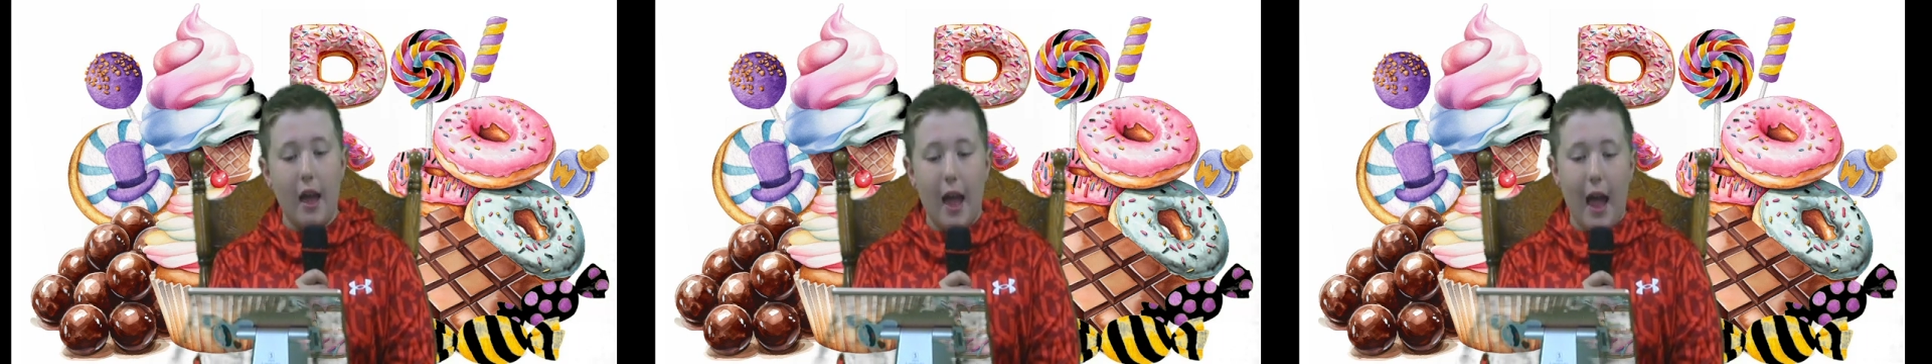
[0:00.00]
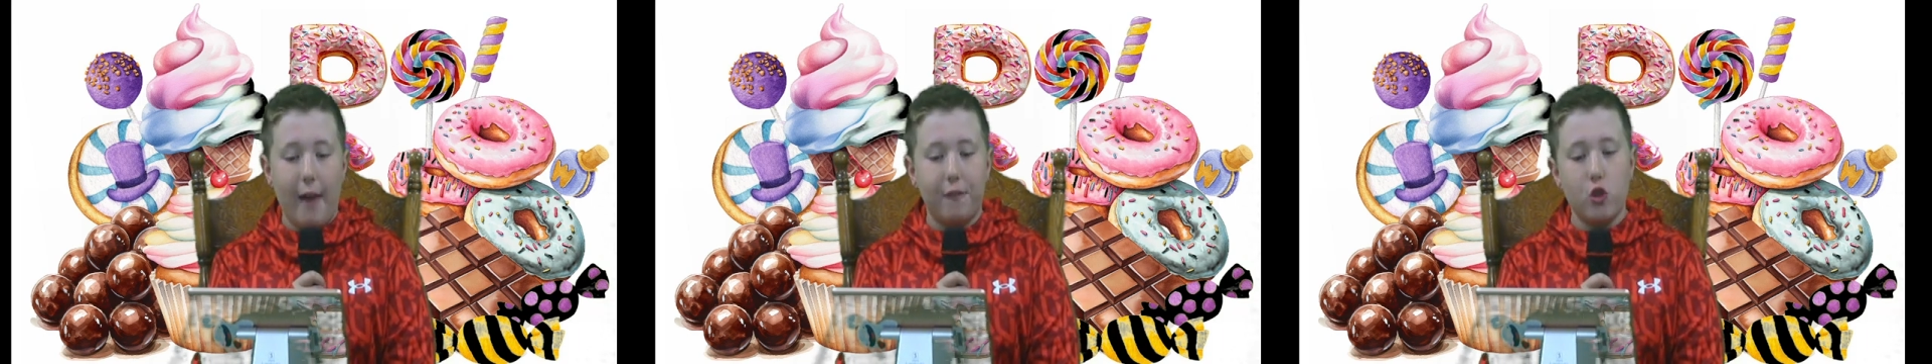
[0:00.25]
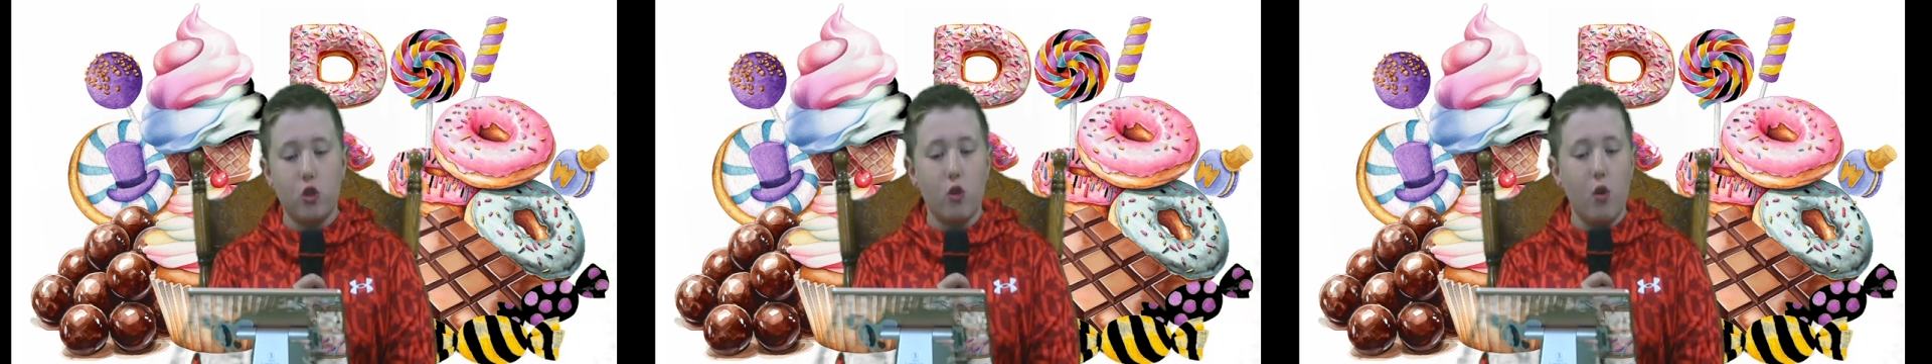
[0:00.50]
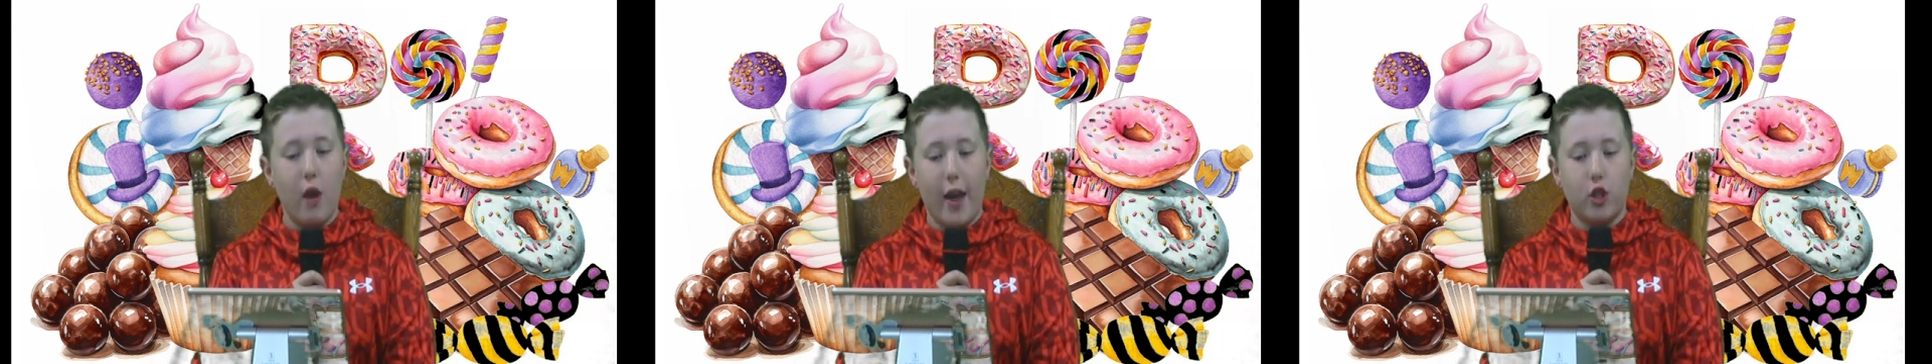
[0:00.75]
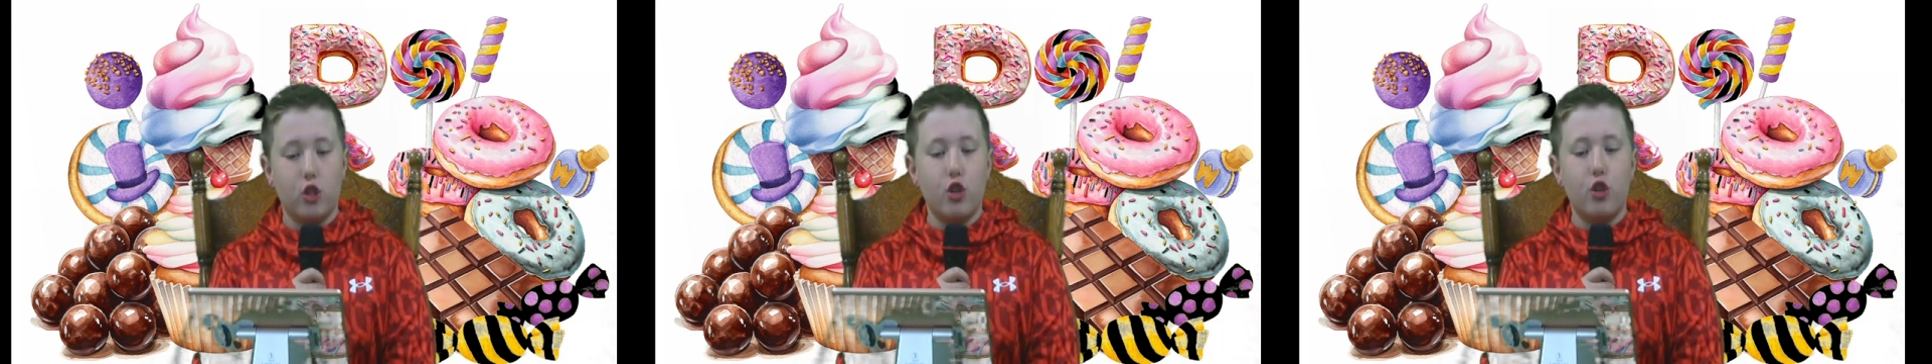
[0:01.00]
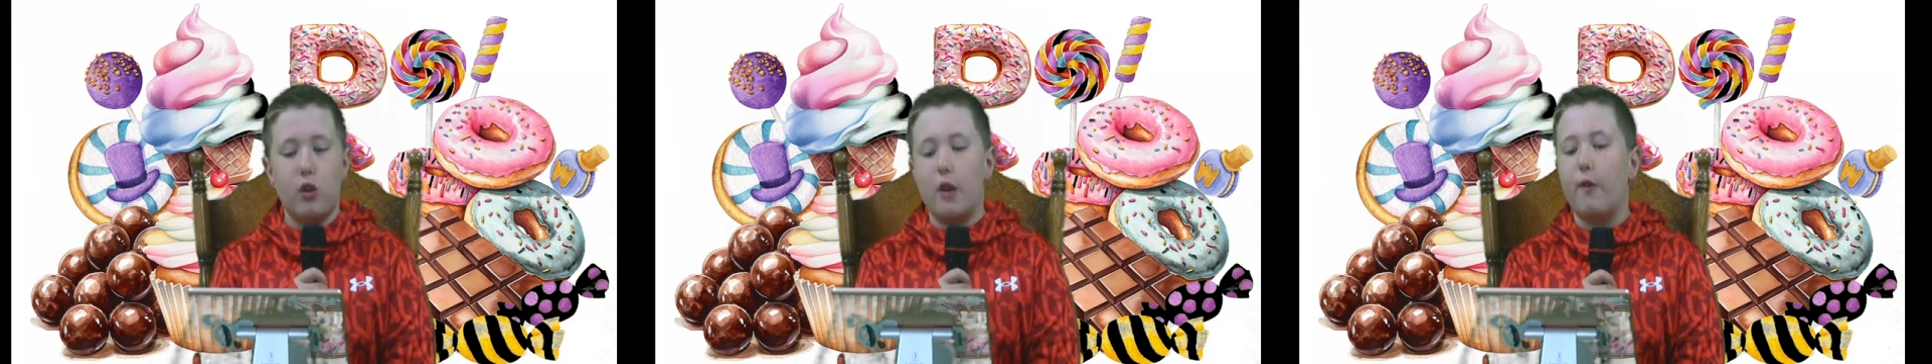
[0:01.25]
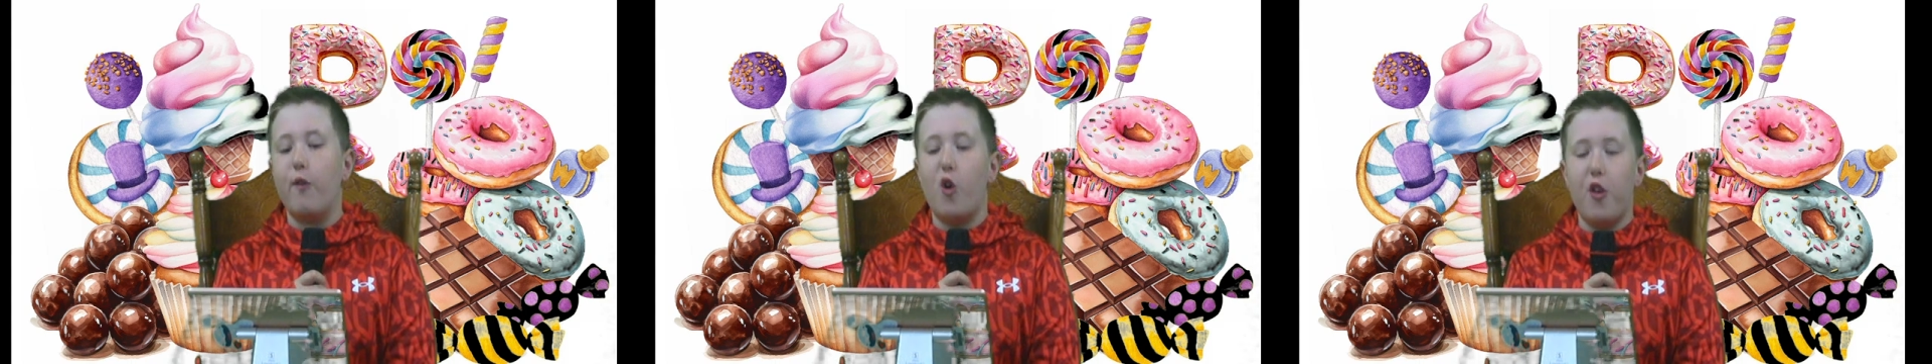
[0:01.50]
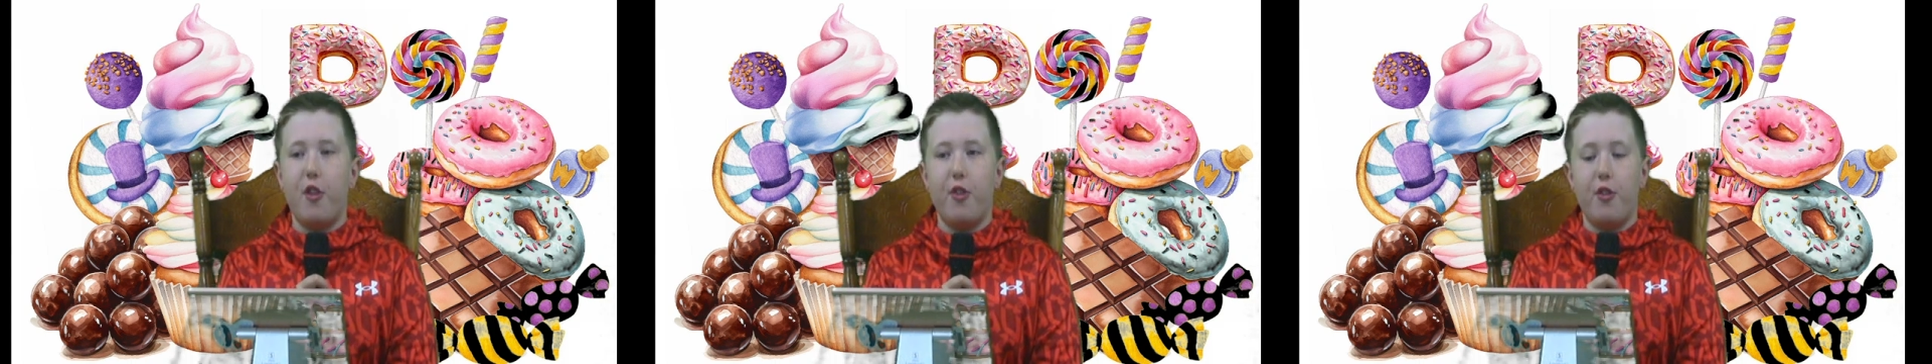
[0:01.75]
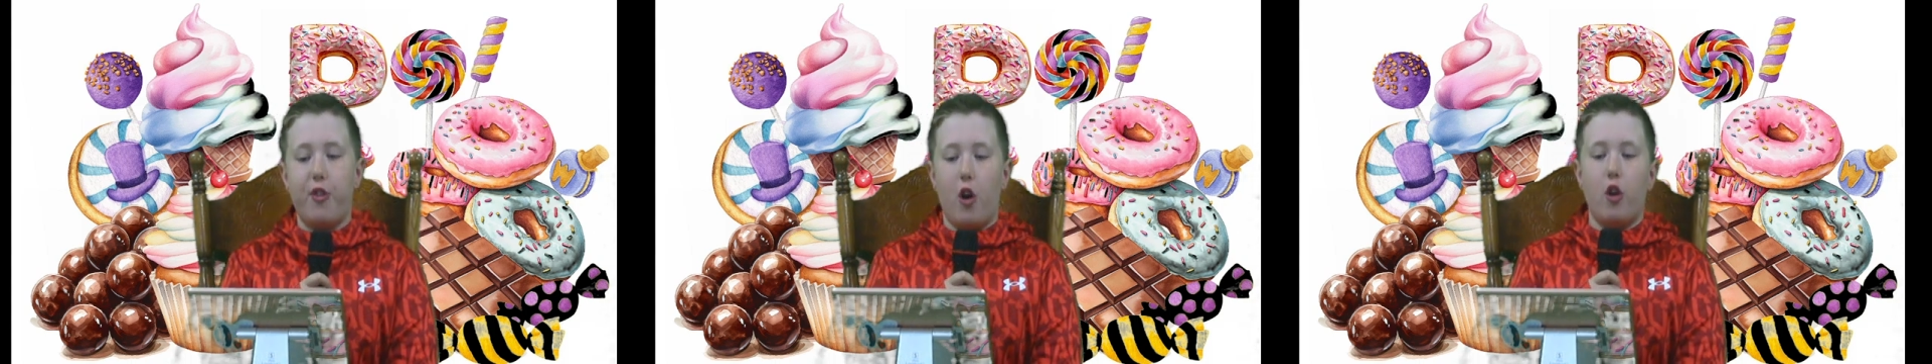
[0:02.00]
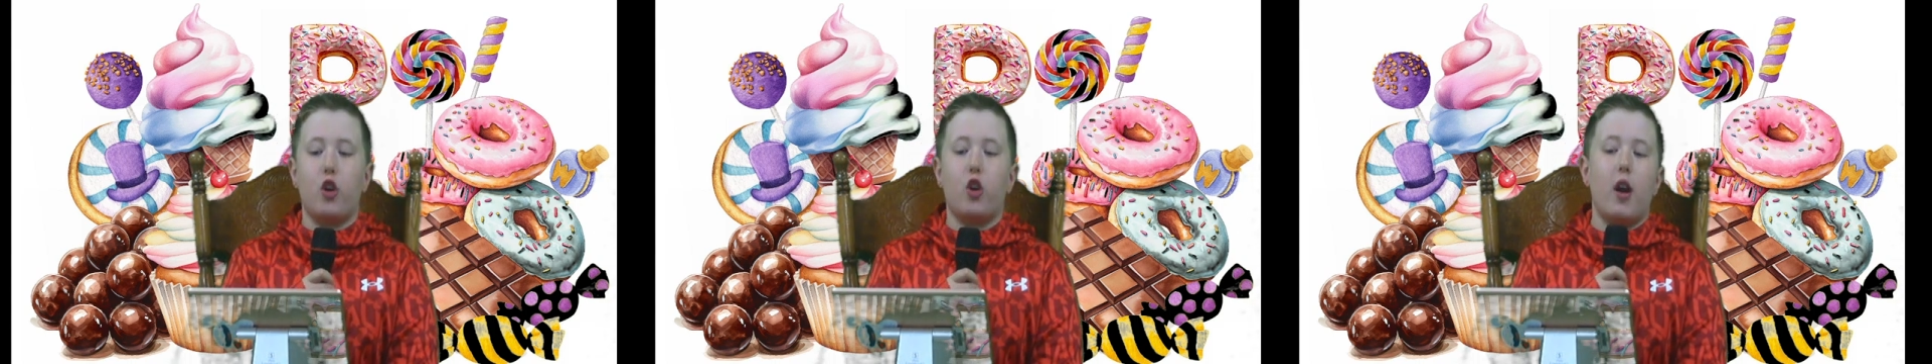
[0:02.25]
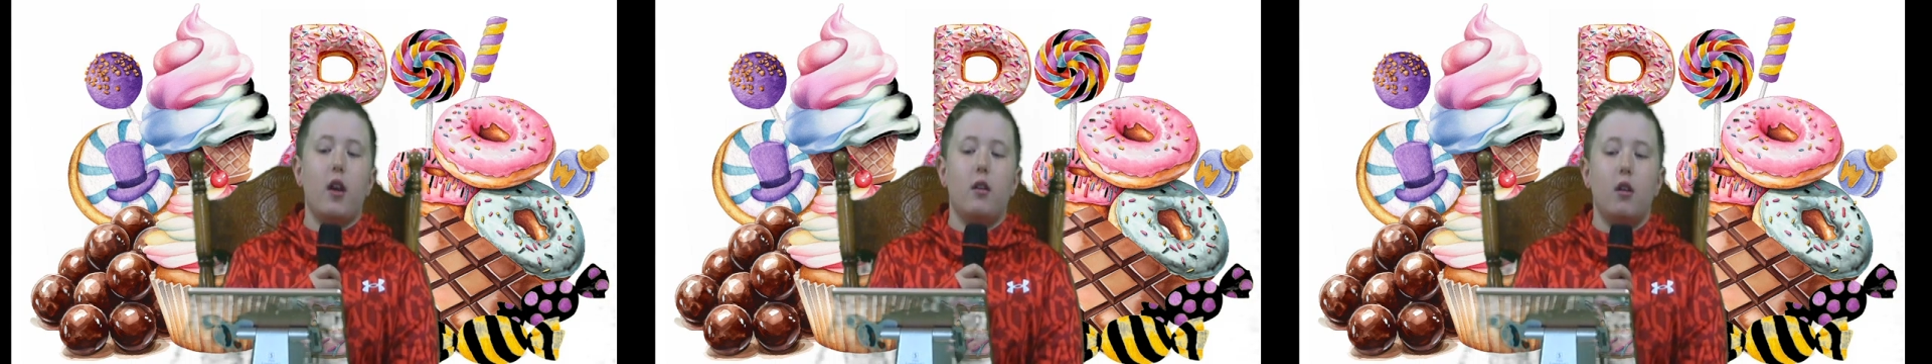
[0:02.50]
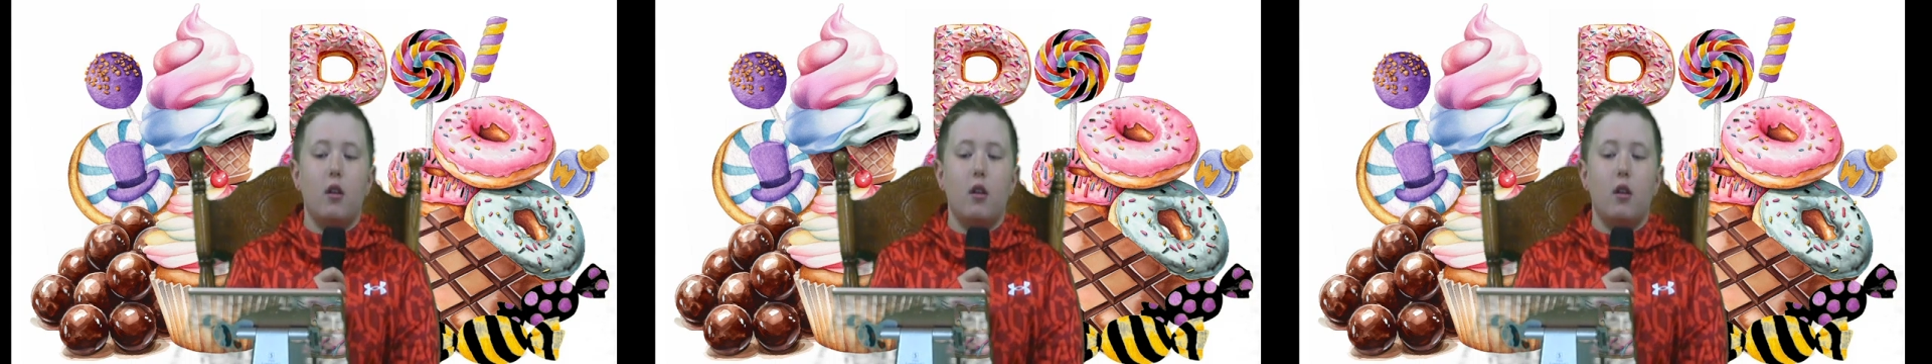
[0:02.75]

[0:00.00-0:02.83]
After school extra duty, fourth and third grade.